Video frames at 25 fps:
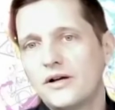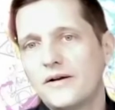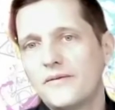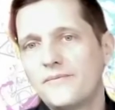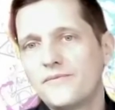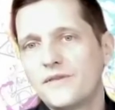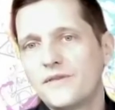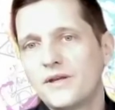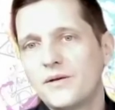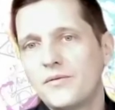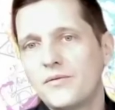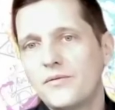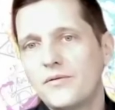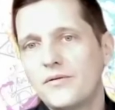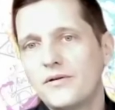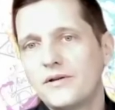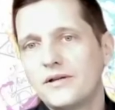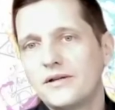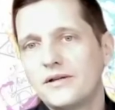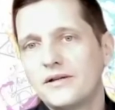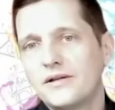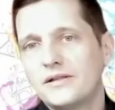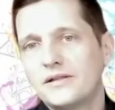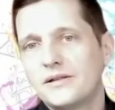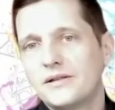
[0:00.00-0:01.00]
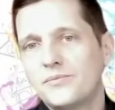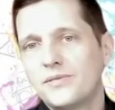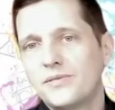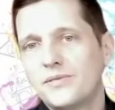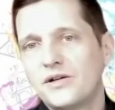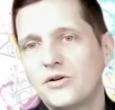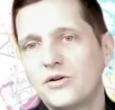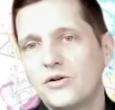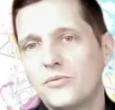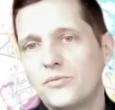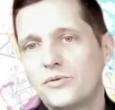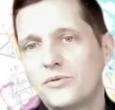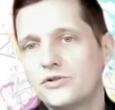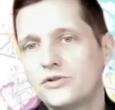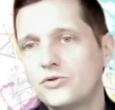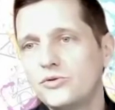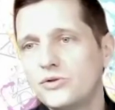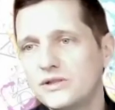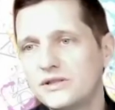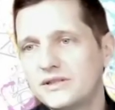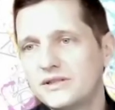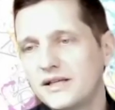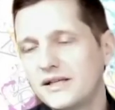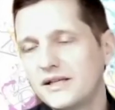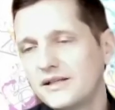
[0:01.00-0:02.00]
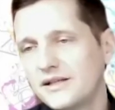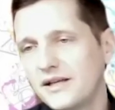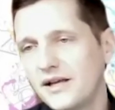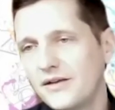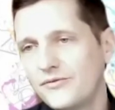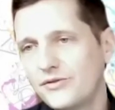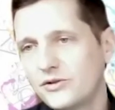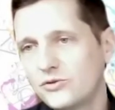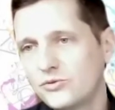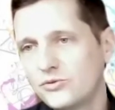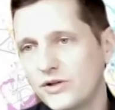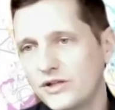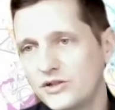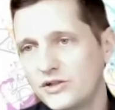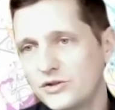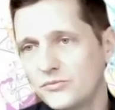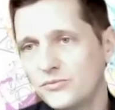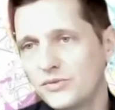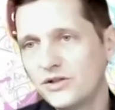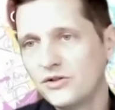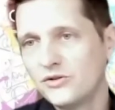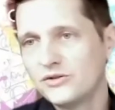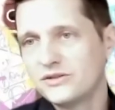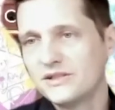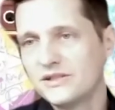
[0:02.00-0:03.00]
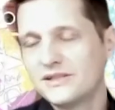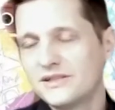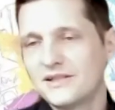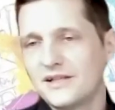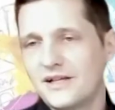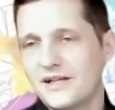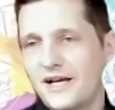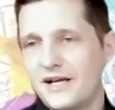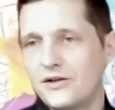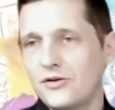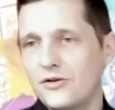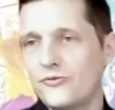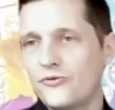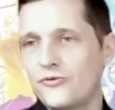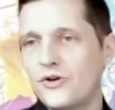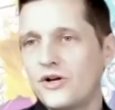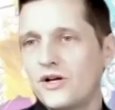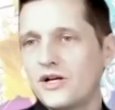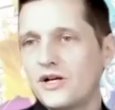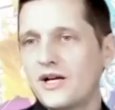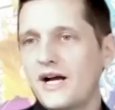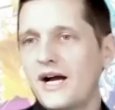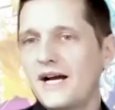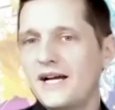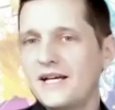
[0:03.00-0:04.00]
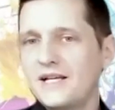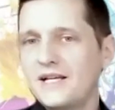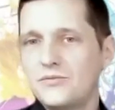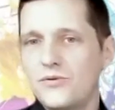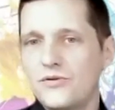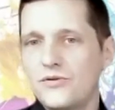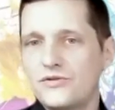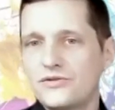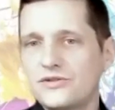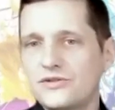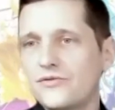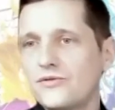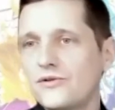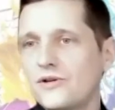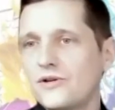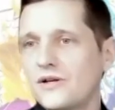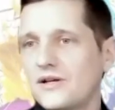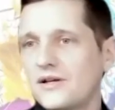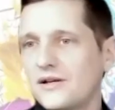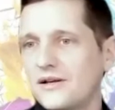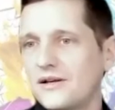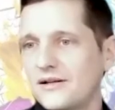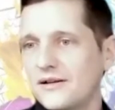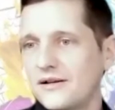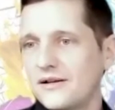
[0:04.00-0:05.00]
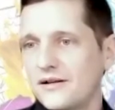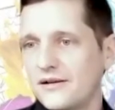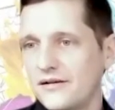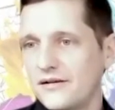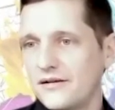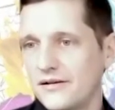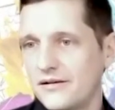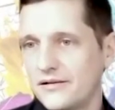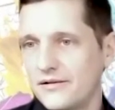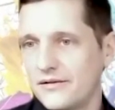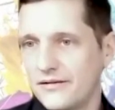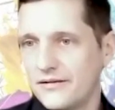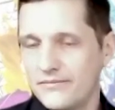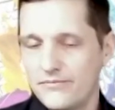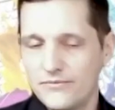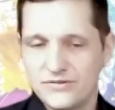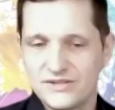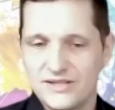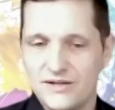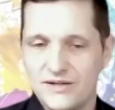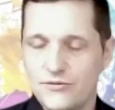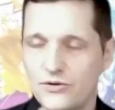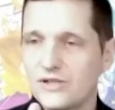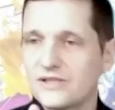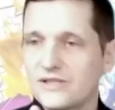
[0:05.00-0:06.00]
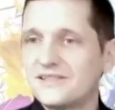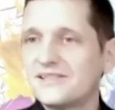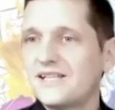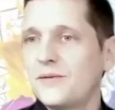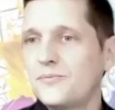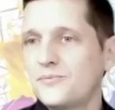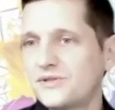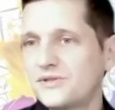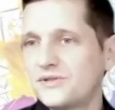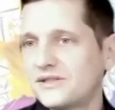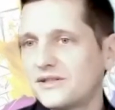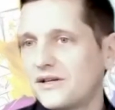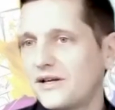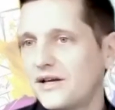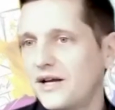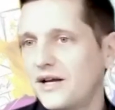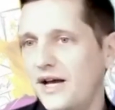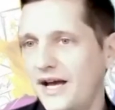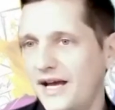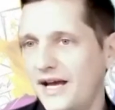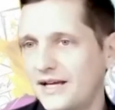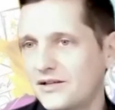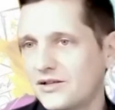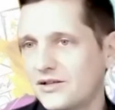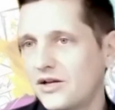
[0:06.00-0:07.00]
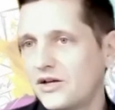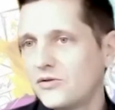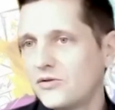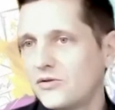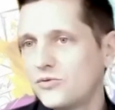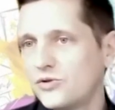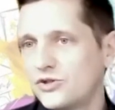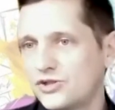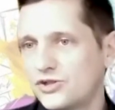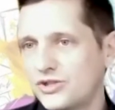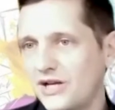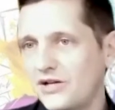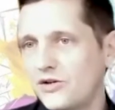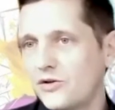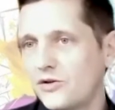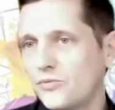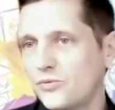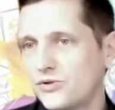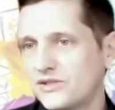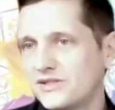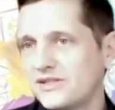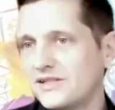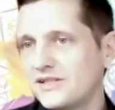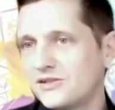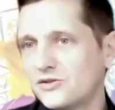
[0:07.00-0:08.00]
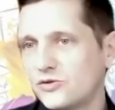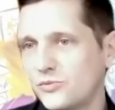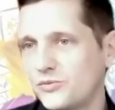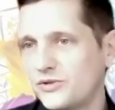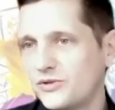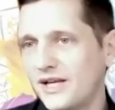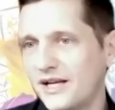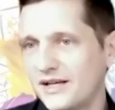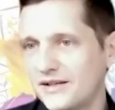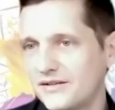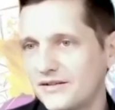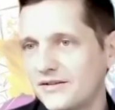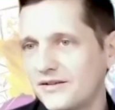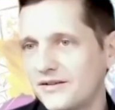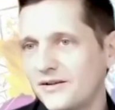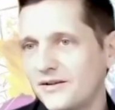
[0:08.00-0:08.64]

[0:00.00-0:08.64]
the big opportunity in the effectuation, because it's a kind of guide with several steps ahead, which tell you what needs to be done.